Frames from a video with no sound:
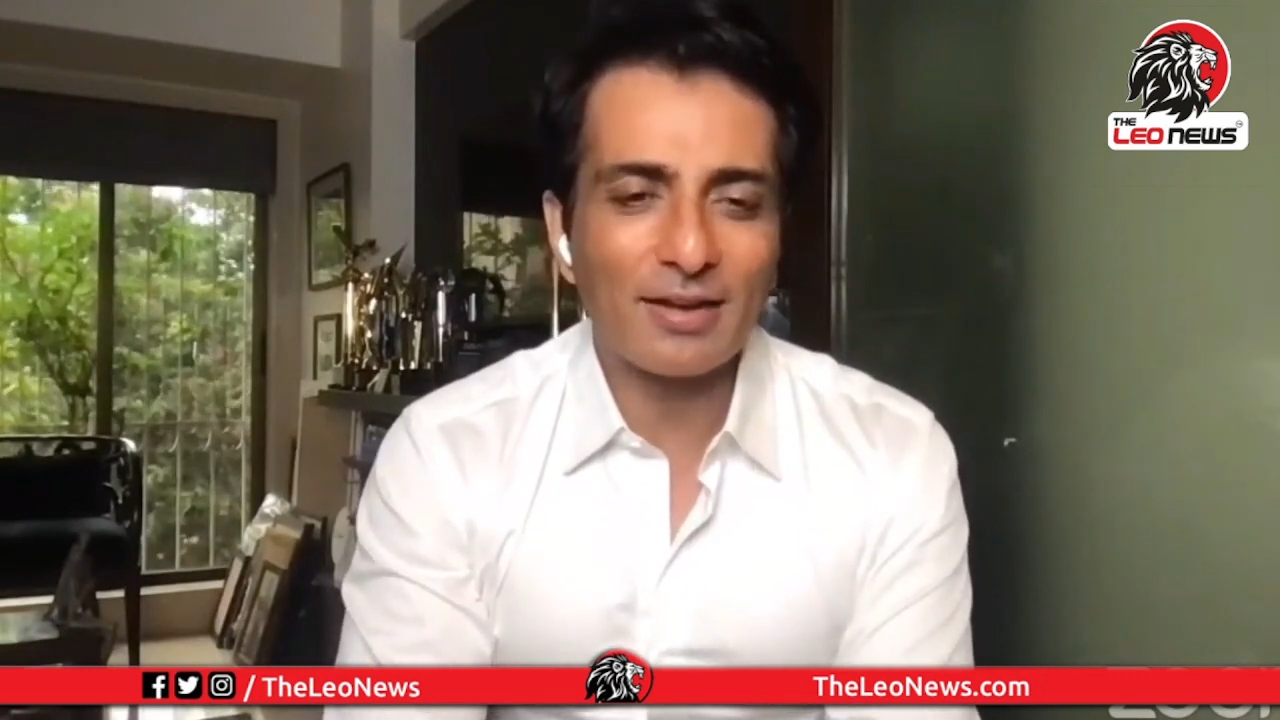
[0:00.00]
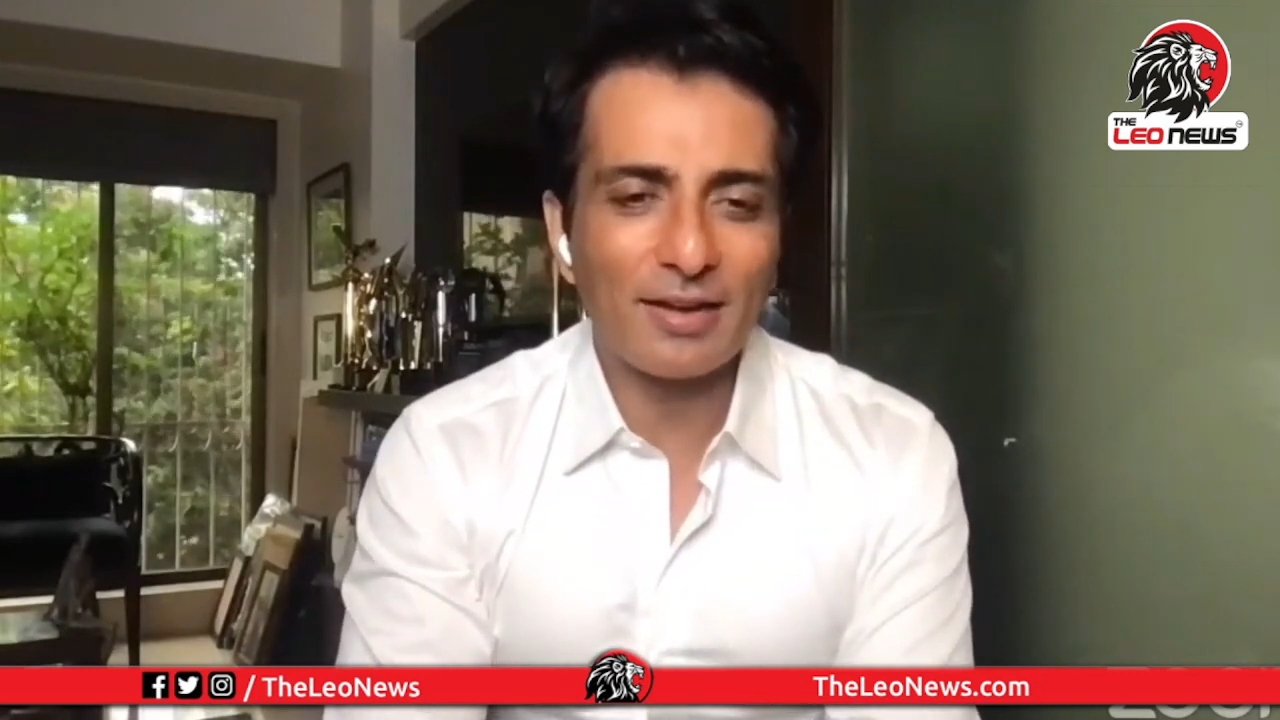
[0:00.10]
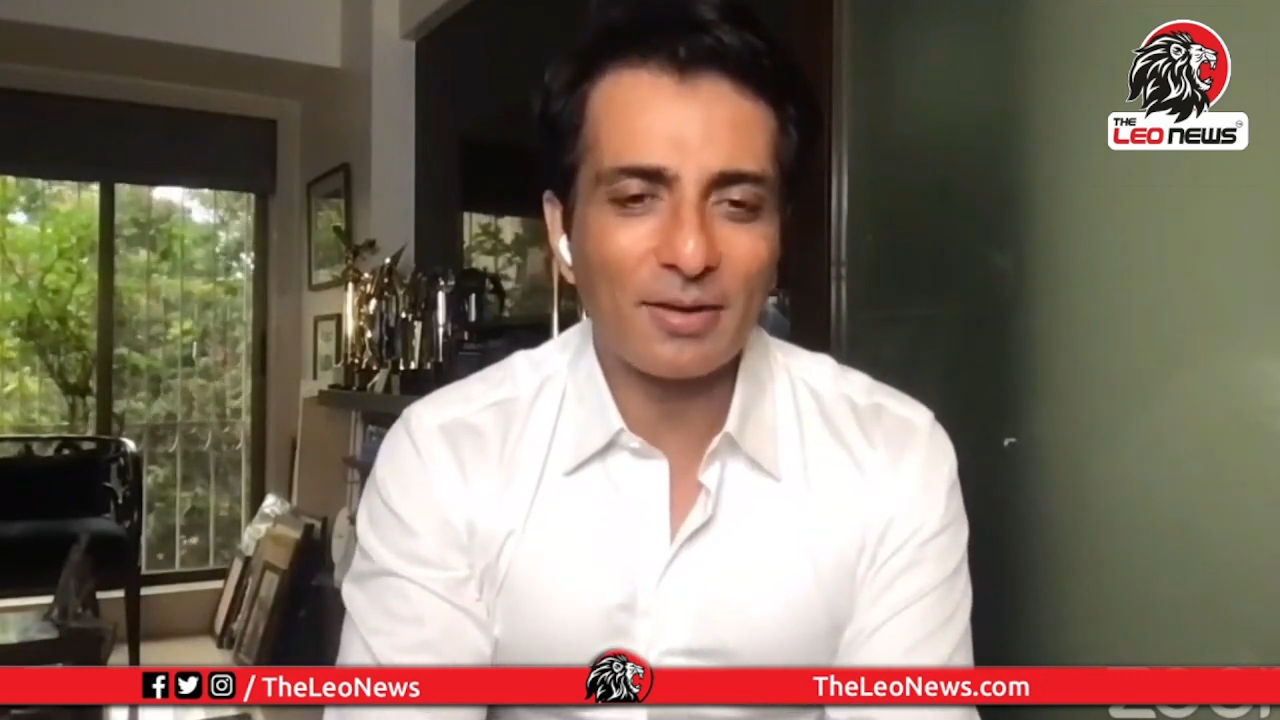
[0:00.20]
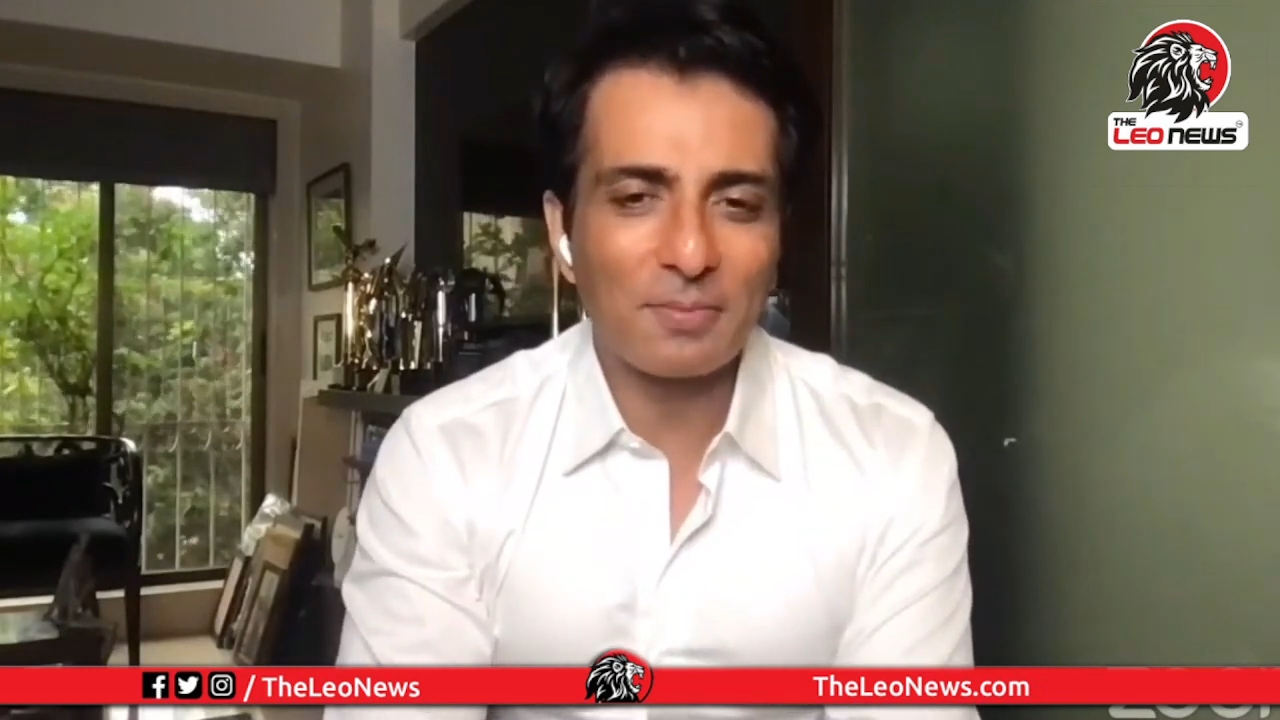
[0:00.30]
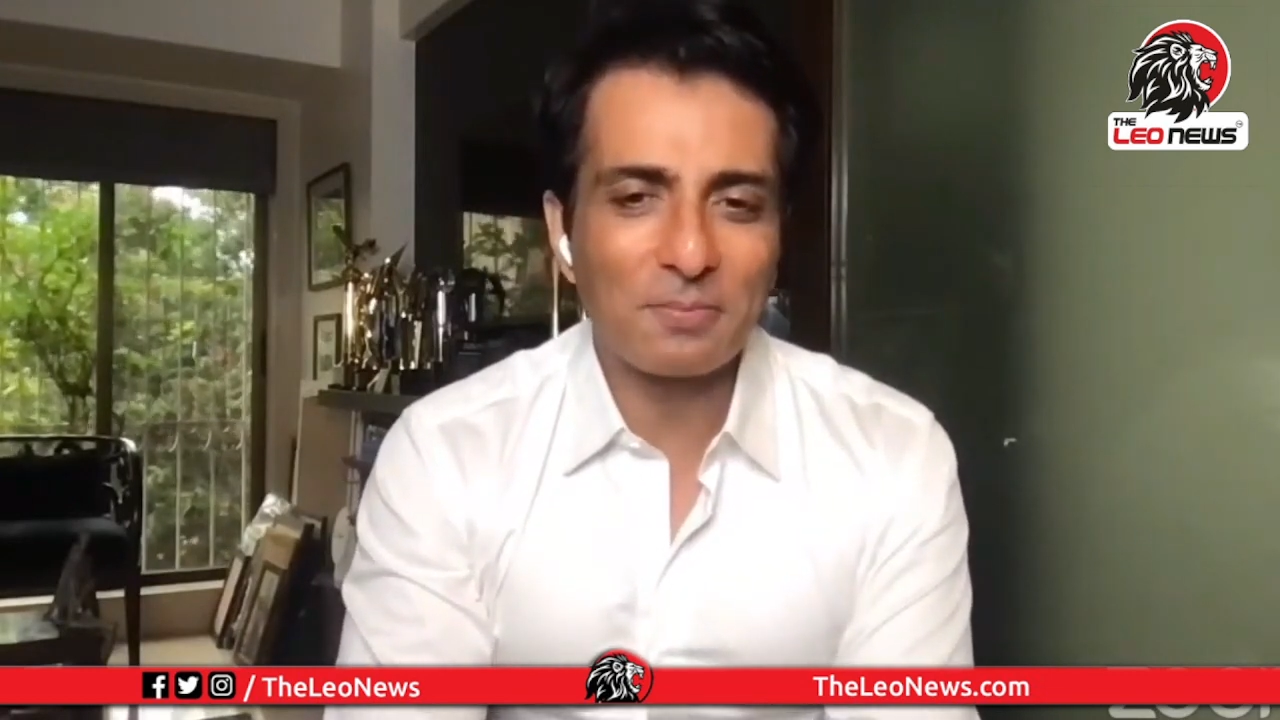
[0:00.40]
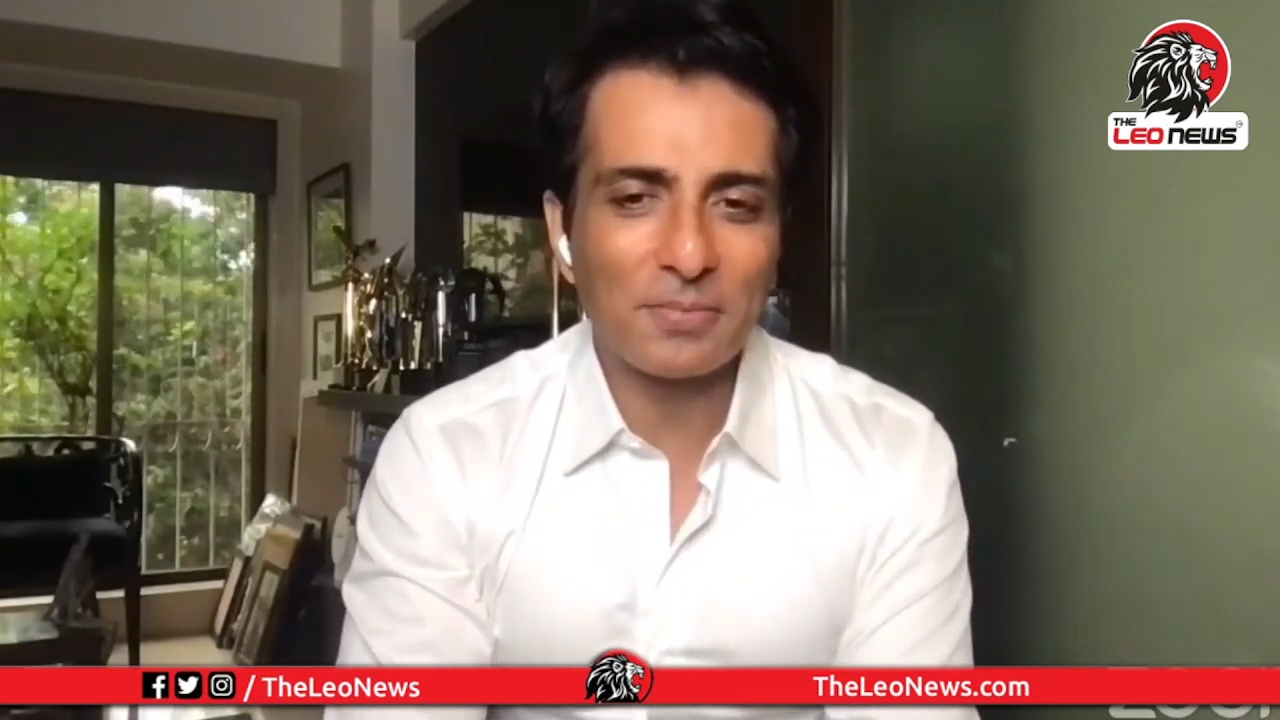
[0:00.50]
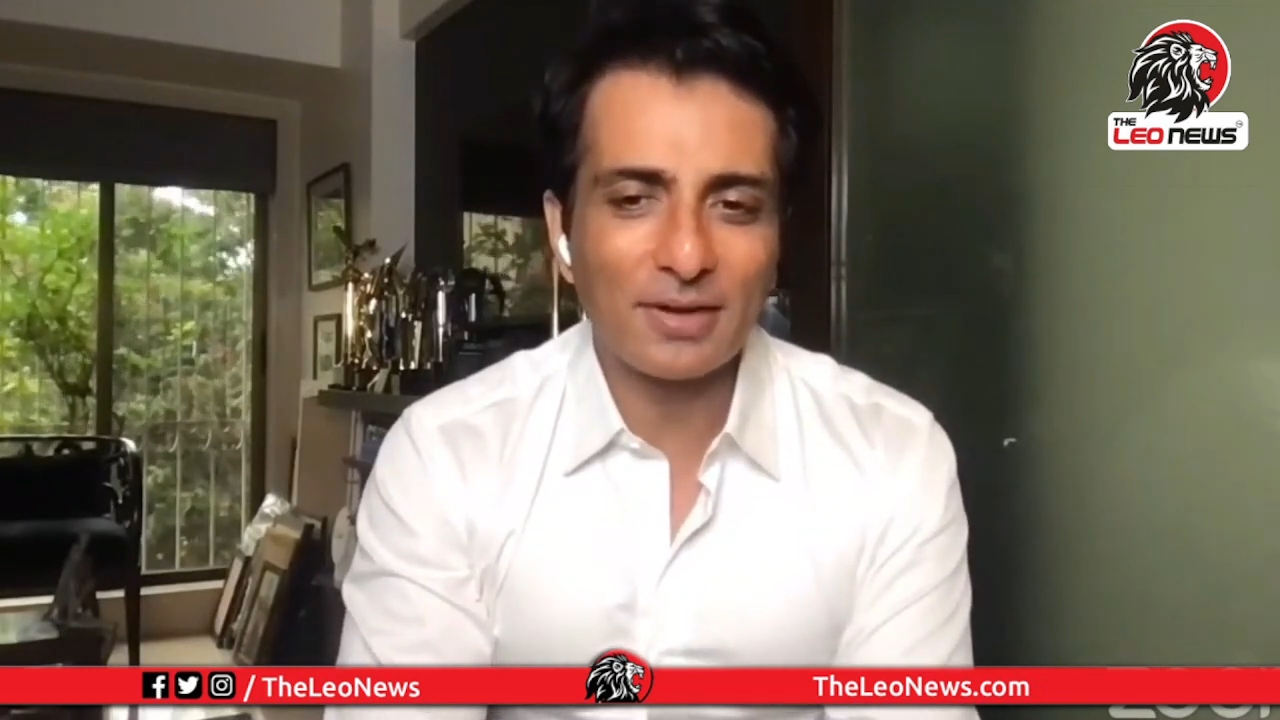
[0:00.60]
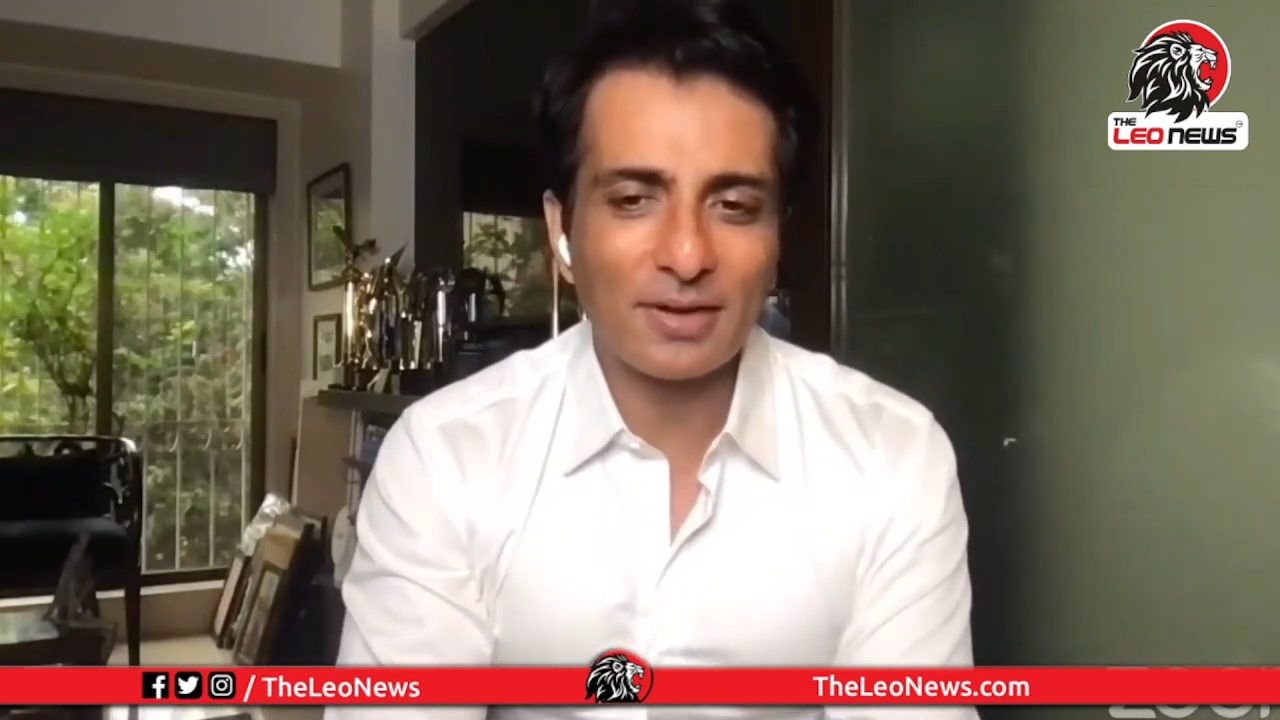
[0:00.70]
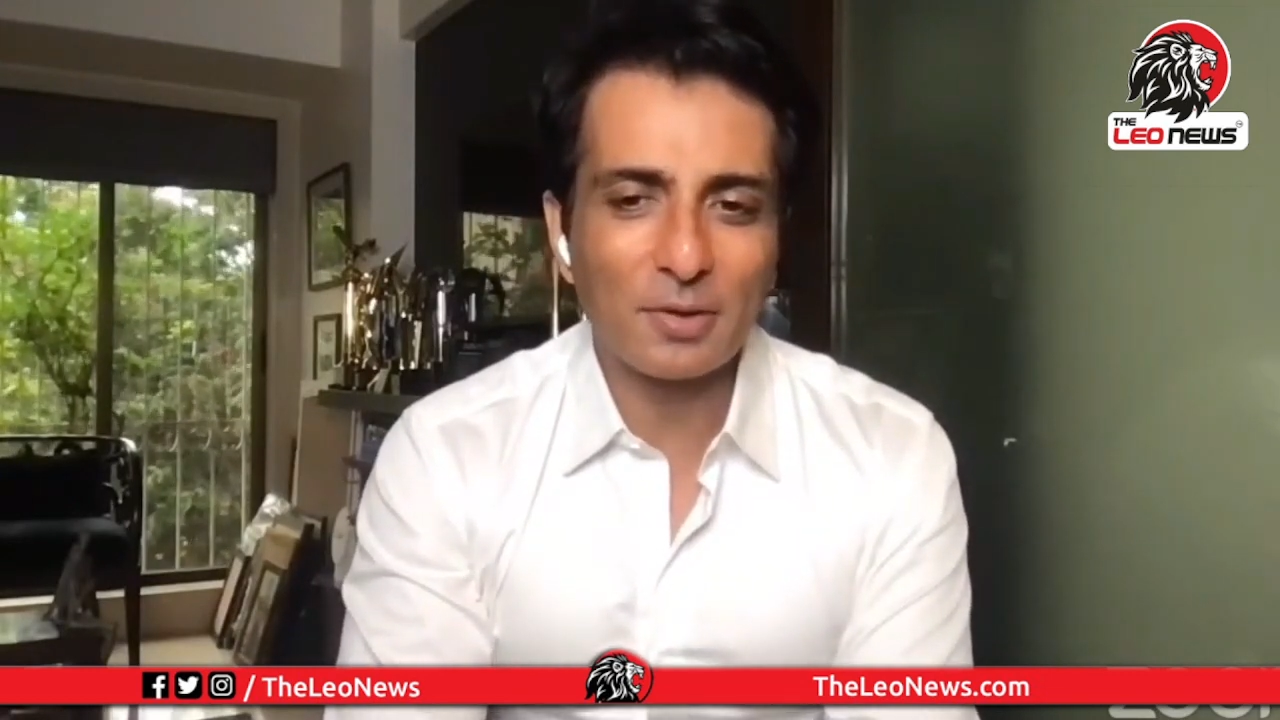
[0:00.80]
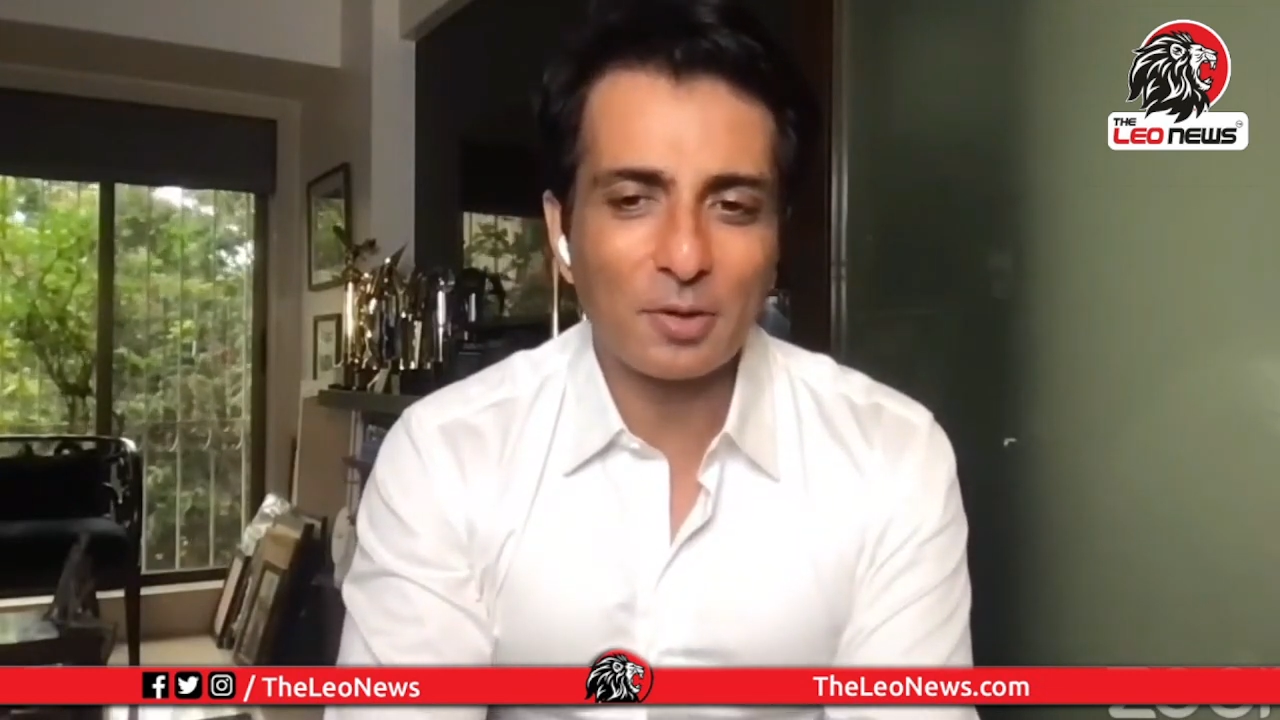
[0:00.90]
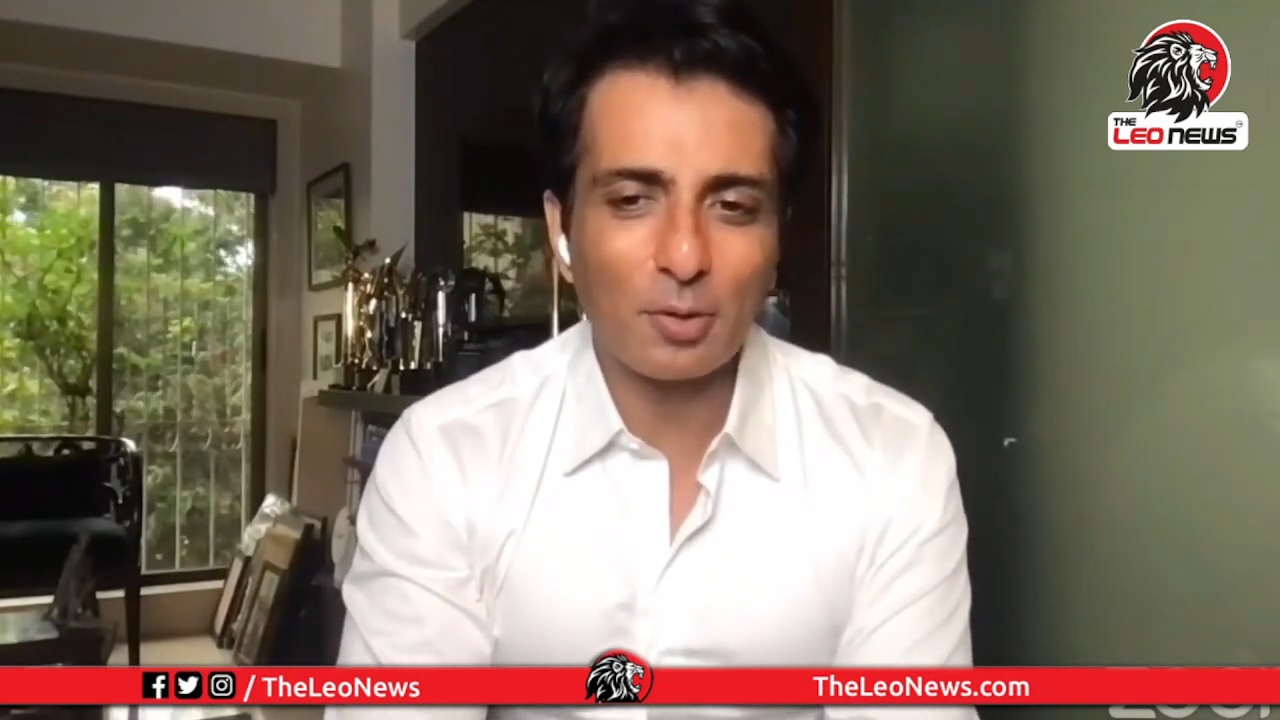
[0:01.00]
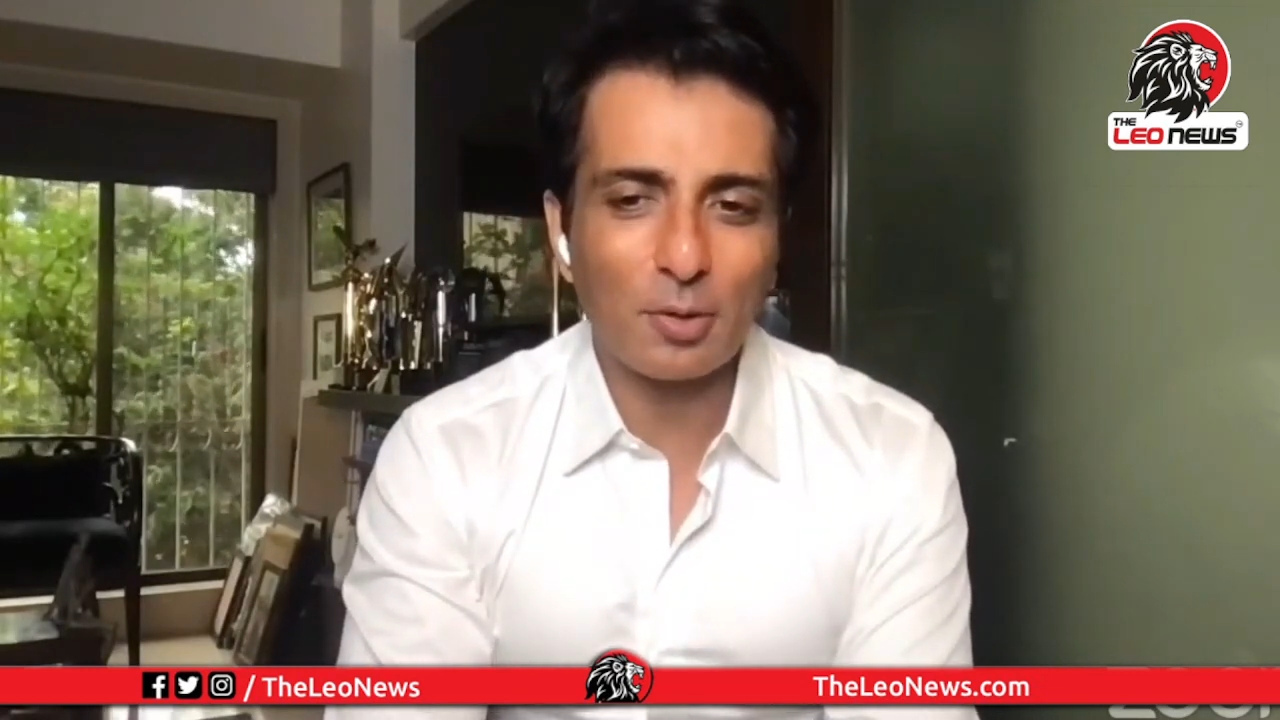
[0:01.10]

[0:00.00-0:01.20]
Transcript: you